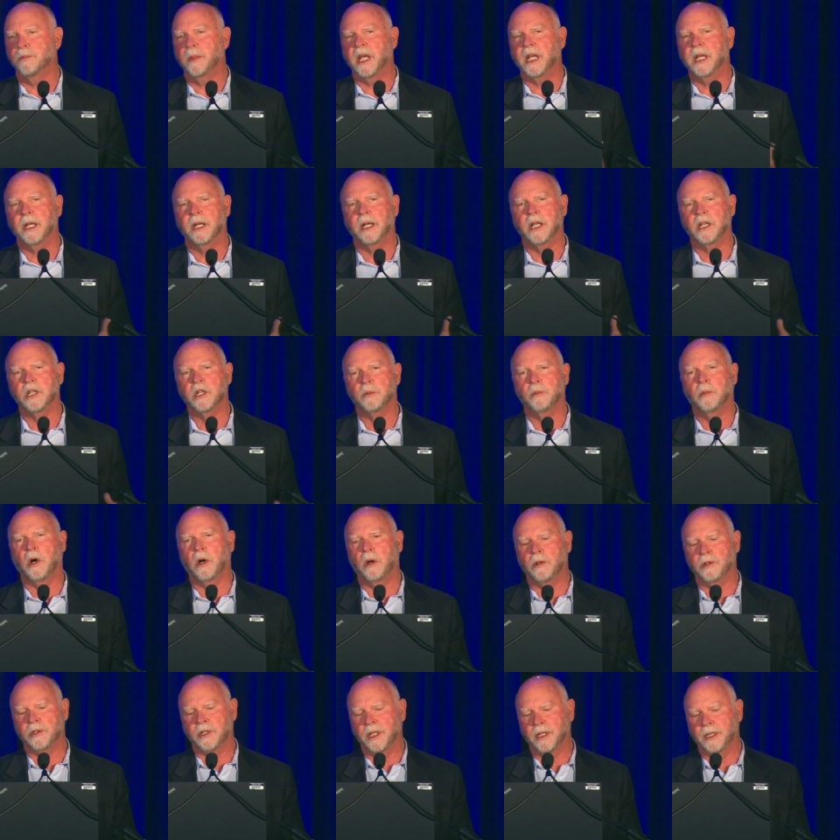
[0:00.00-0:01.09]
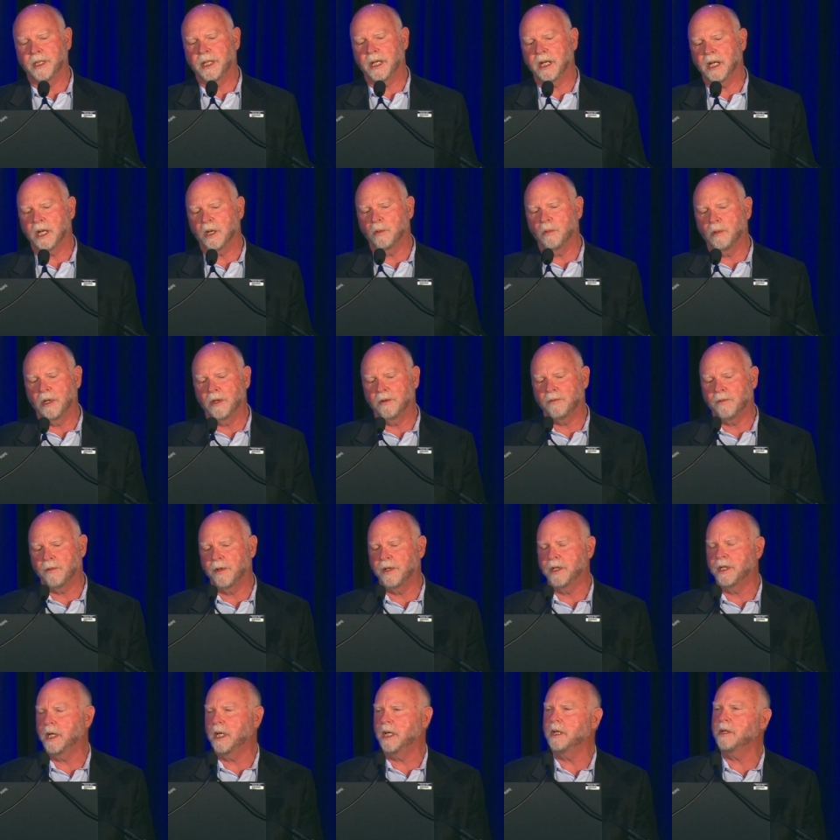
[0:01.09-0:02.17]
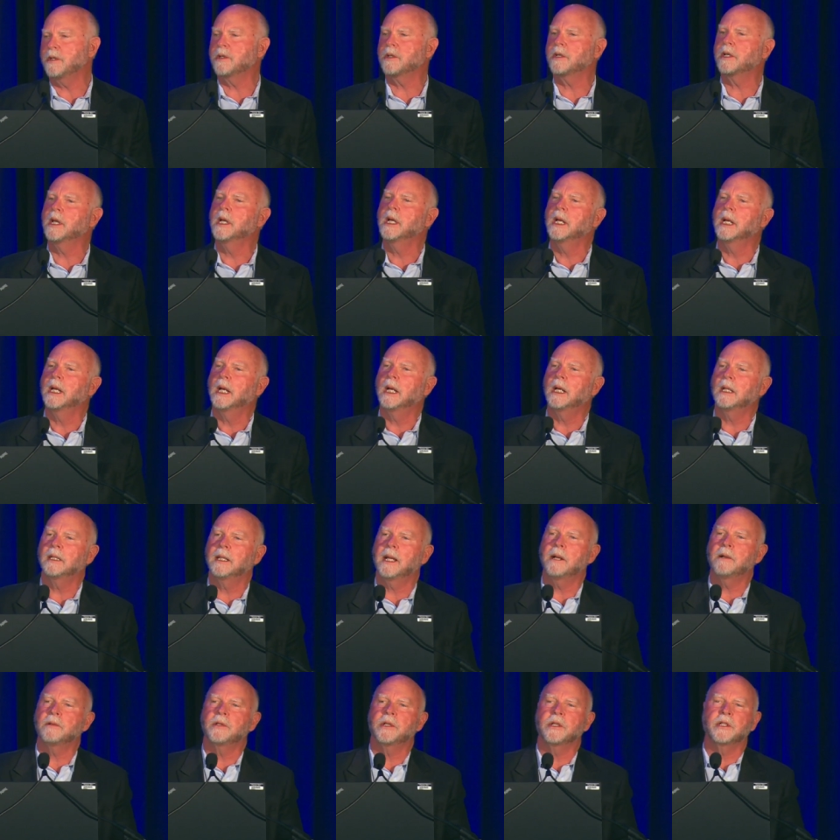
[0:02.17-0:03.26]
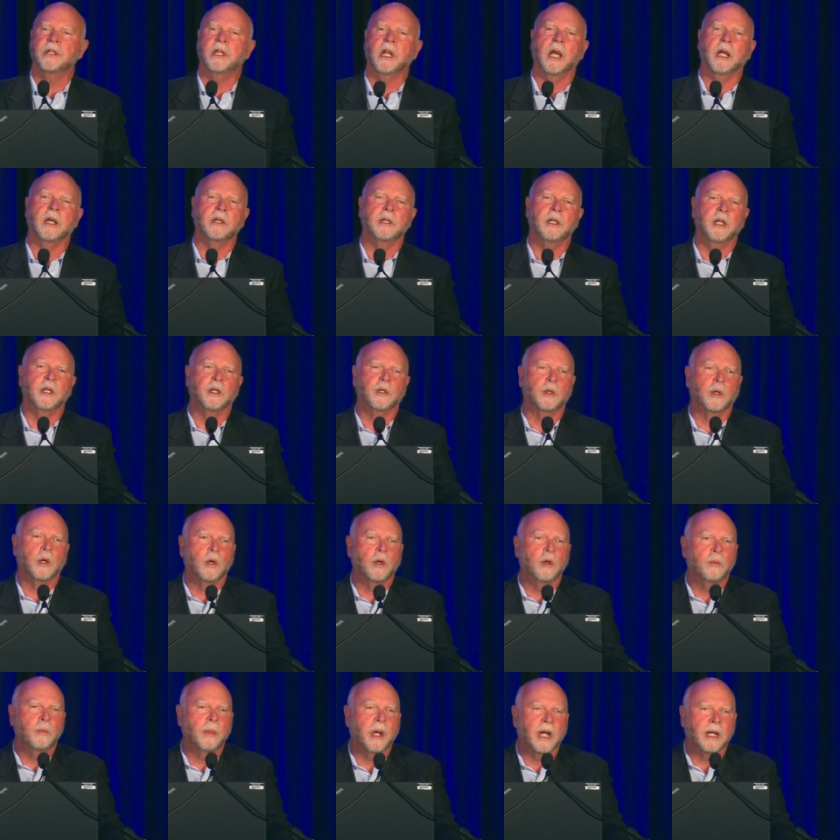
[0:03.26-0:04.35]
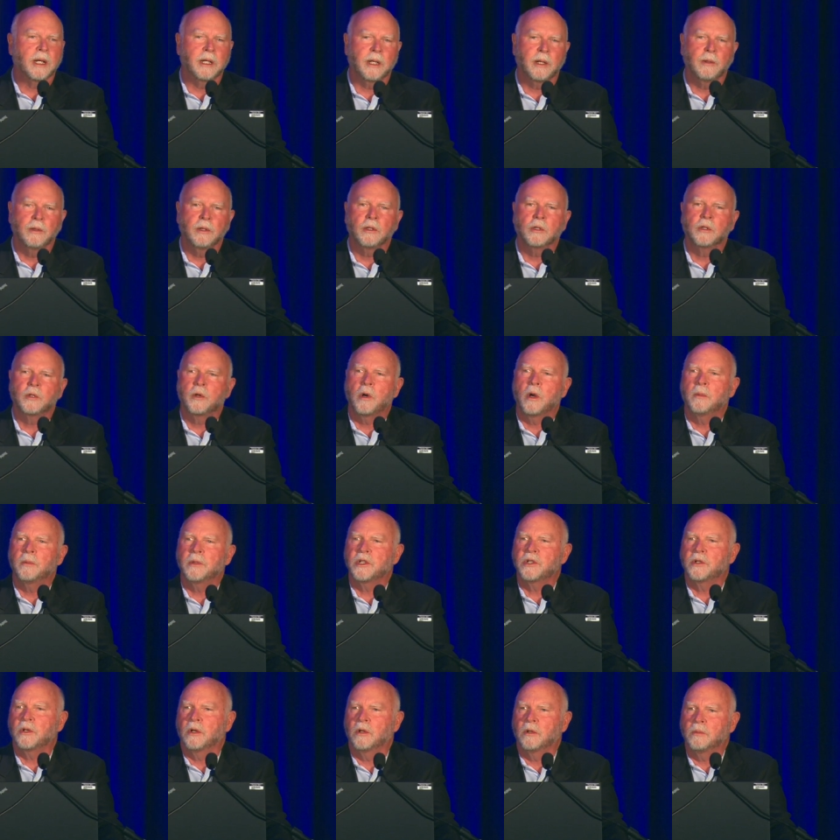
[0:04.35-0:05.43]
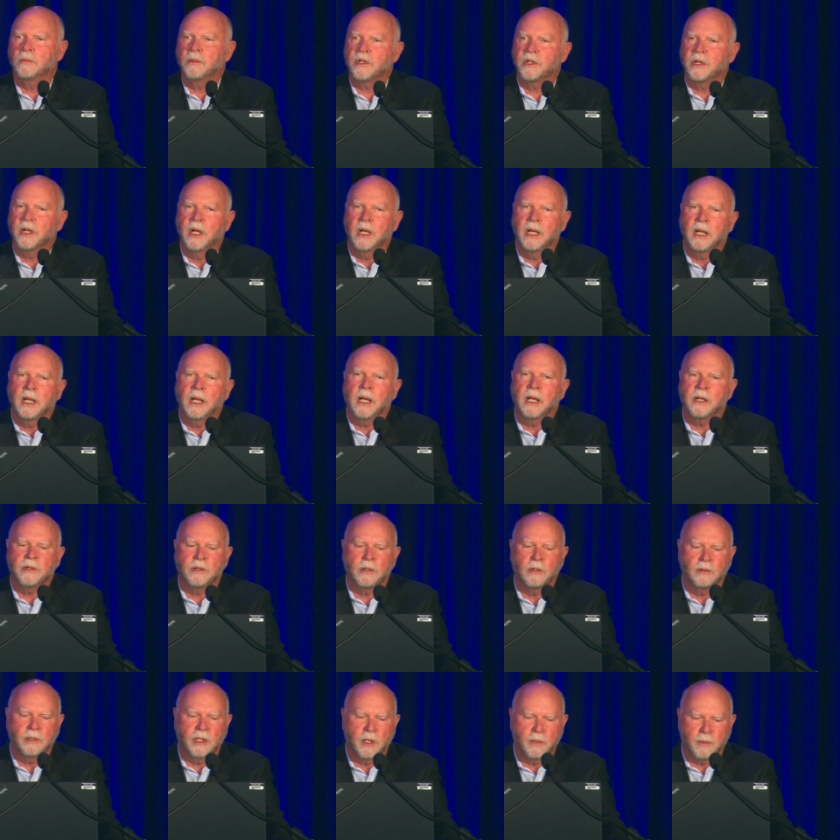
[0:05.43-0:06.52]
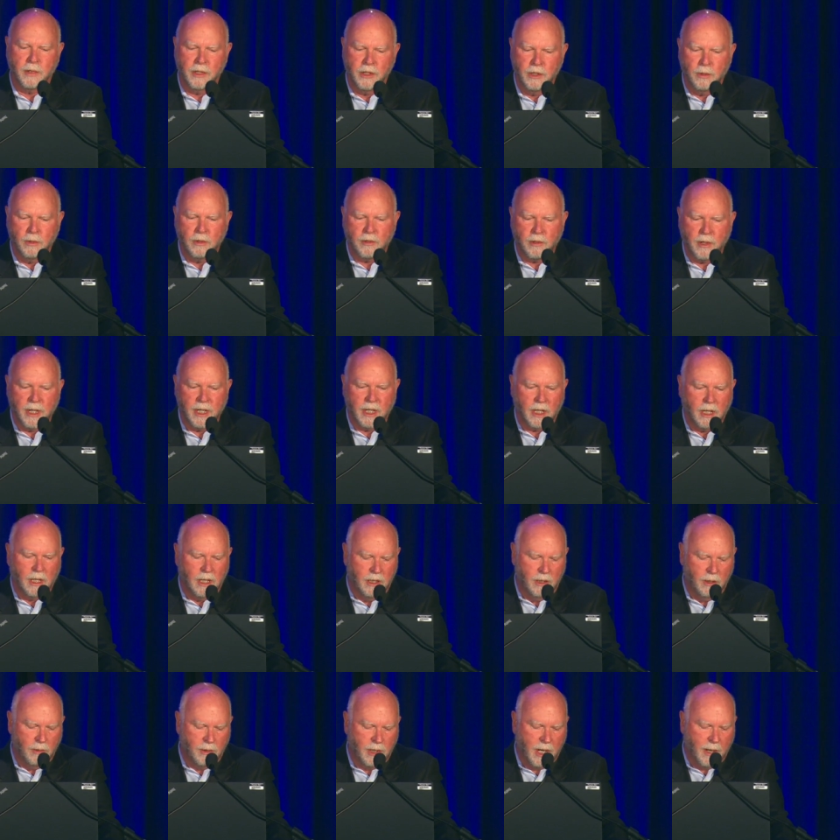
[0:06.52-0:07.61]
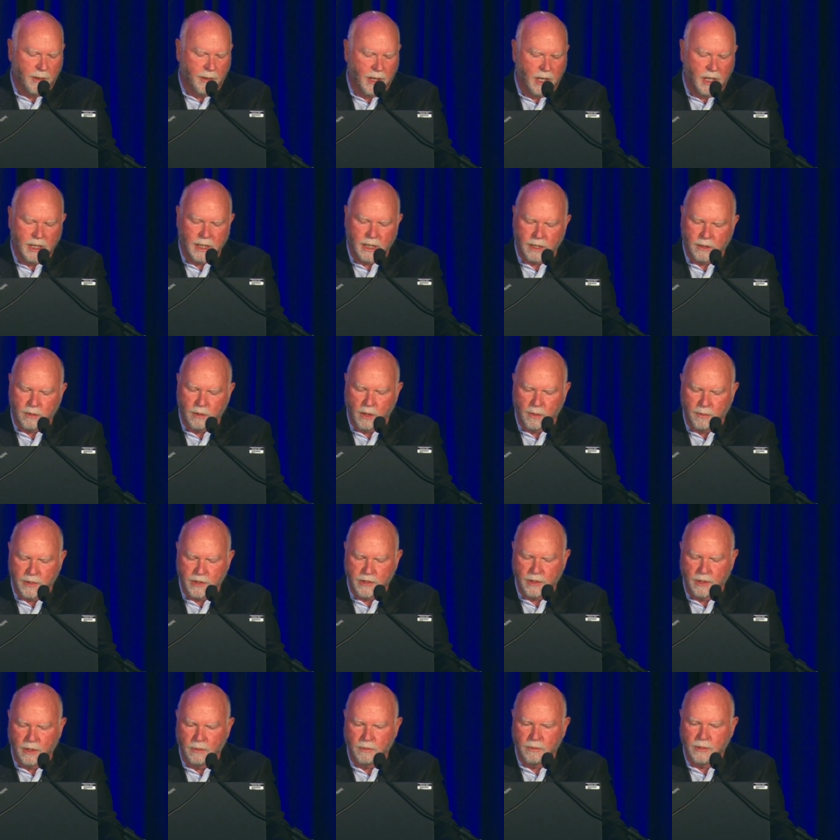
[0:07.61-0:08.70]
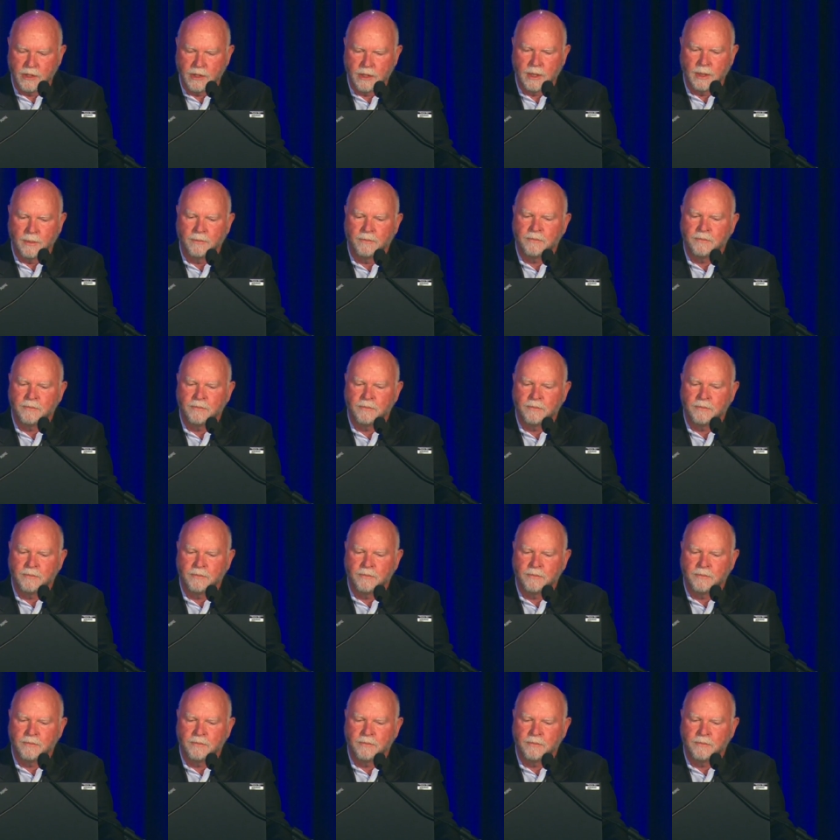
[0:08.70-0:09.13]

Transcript: making a small synthetic one for yeast allows us to actually grow bacterial chromosomes as though they were eukaryotic chromosomes.